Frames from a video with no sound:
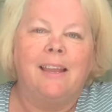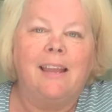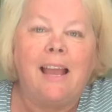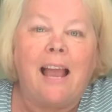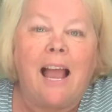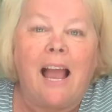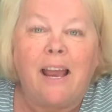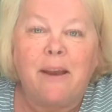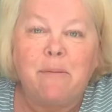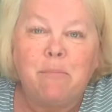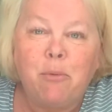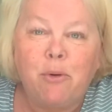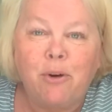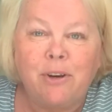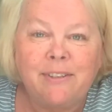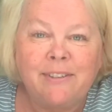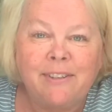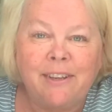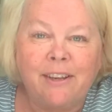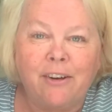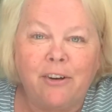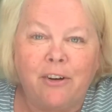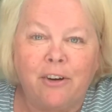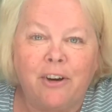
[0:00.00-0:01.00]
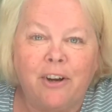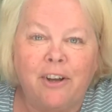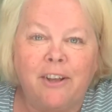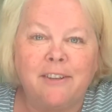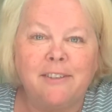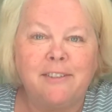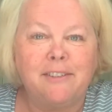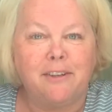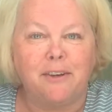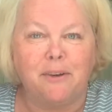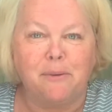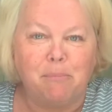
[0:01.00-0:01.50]
Hi, boys and
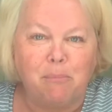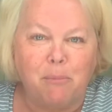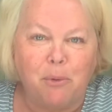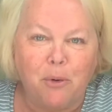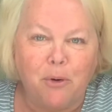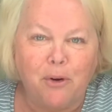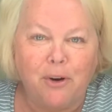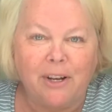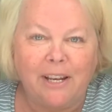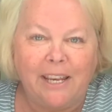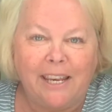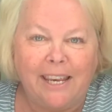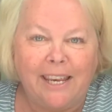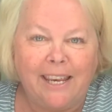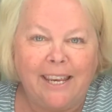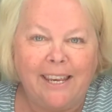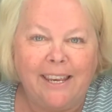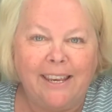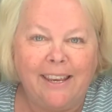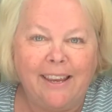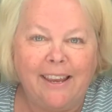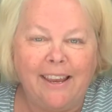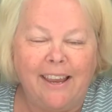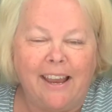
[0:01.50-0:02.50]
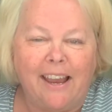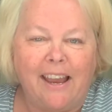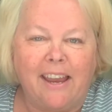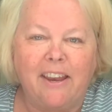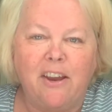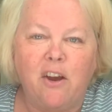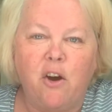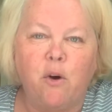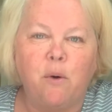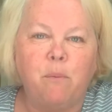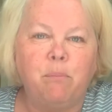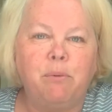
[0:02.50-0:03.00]
girls. Good morning. I
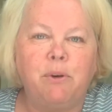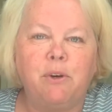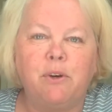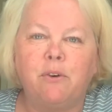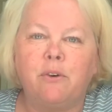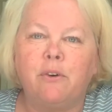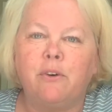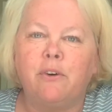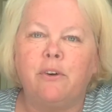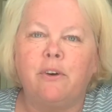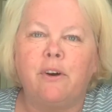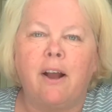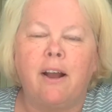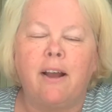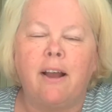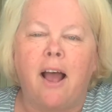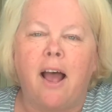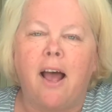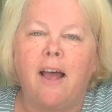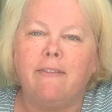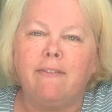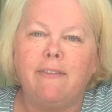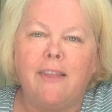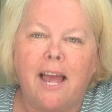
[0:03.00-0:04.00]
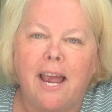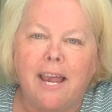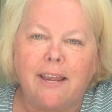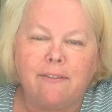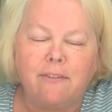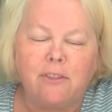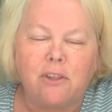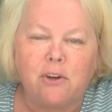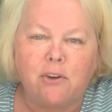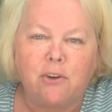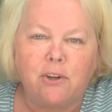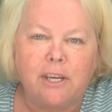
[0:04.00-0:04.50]
hope your
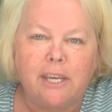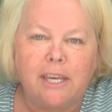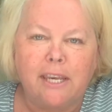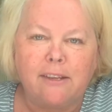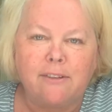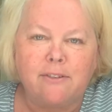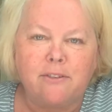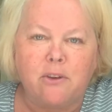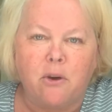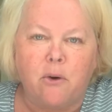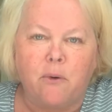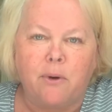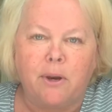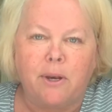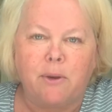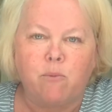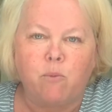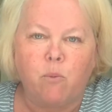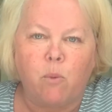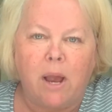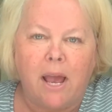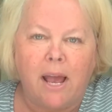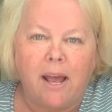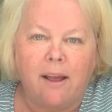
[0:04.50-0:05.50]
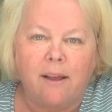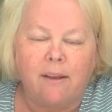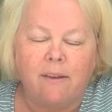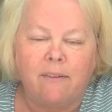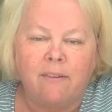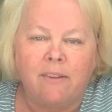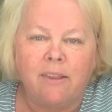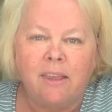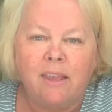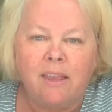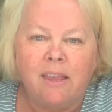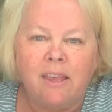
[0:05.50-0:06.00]
online learning is going
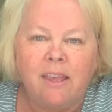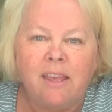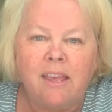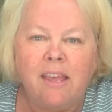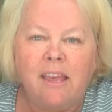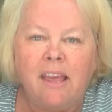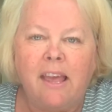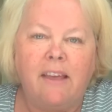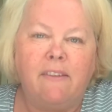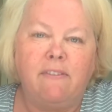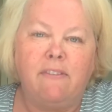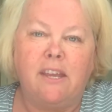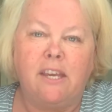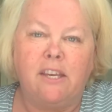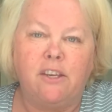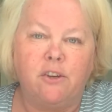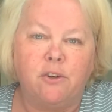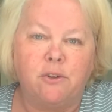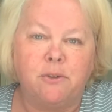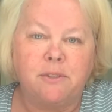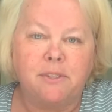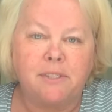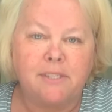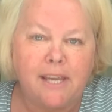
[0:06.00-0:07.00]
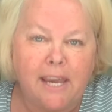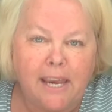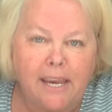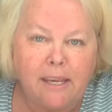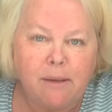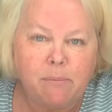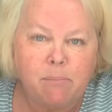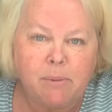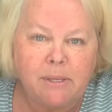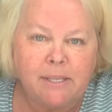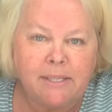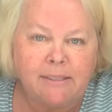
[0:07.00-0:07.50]
well and that you're
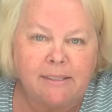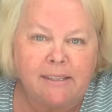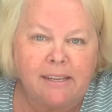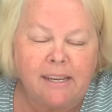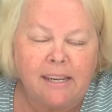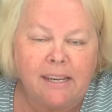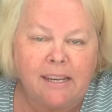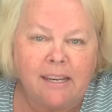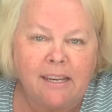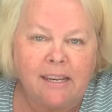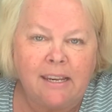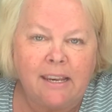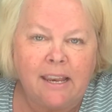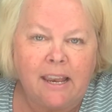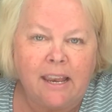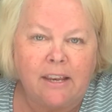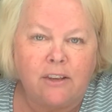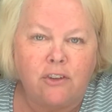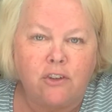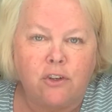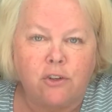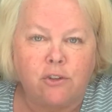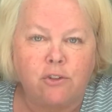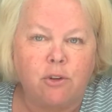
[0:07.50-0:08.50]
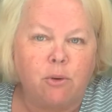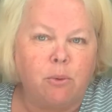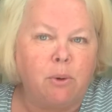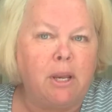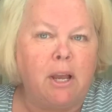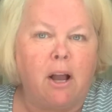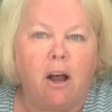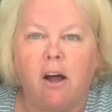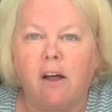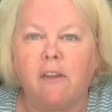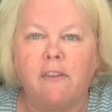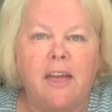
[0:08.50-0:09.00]
staying busy and you're doing
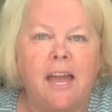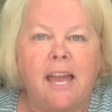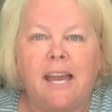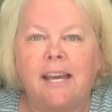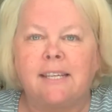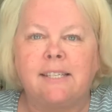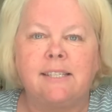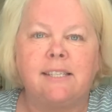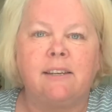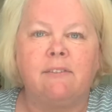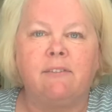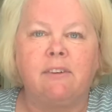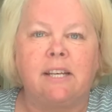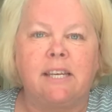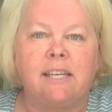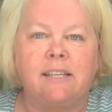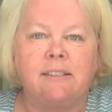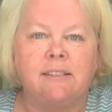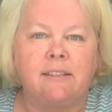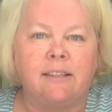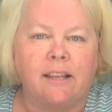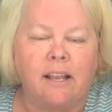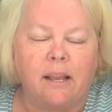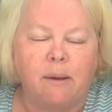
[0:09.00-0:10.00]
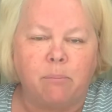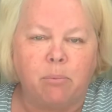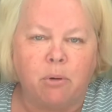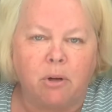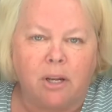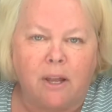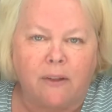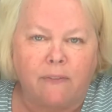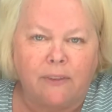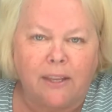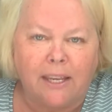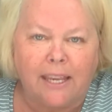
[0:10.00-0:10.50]
all the activities that I put
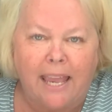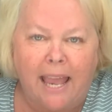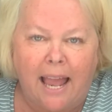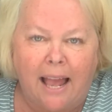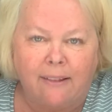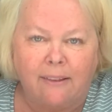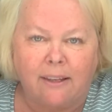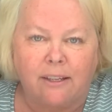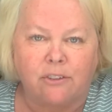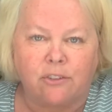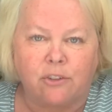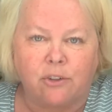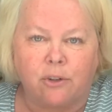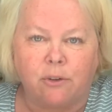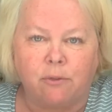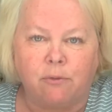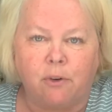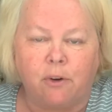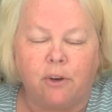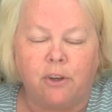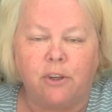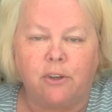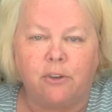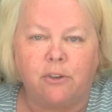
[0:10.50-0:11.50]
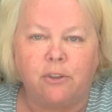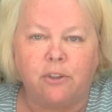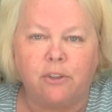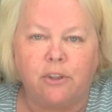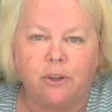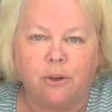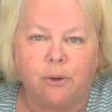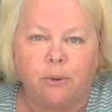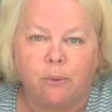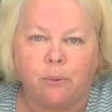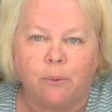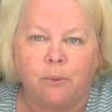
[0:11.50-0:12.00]
on the calendar for you to
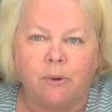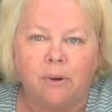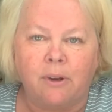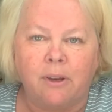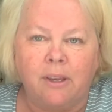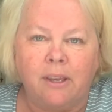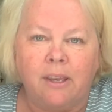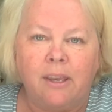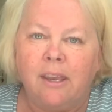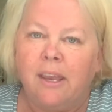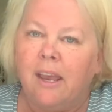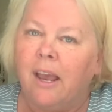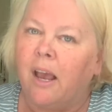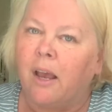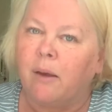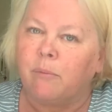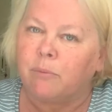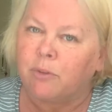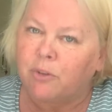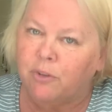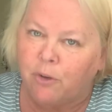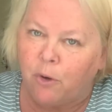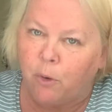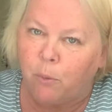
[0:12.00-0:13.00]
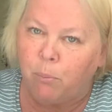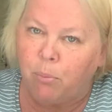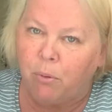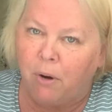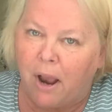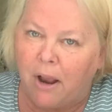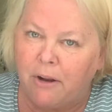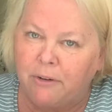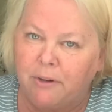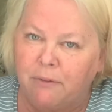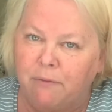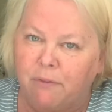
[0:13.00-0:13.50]
do. I'm so
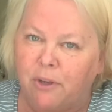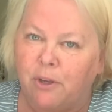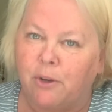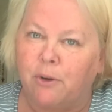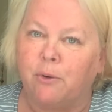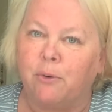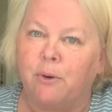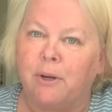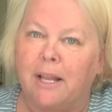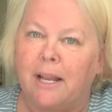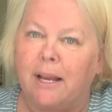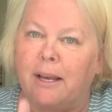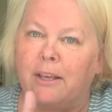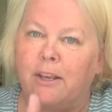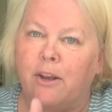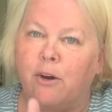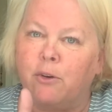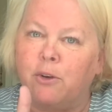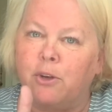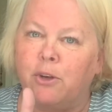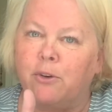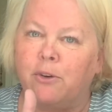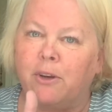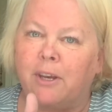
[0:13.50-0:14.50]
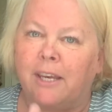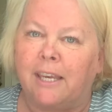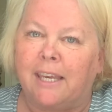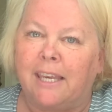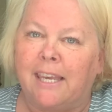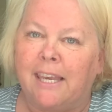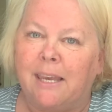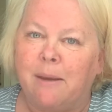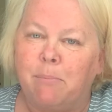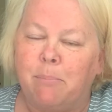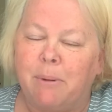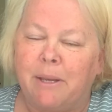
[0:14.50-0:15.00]
proud of you and I know you can
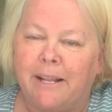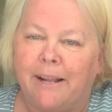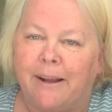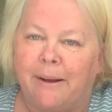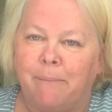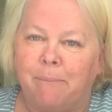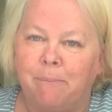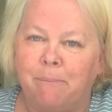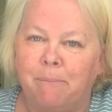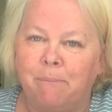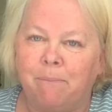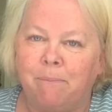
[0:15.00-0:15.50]
keep it up.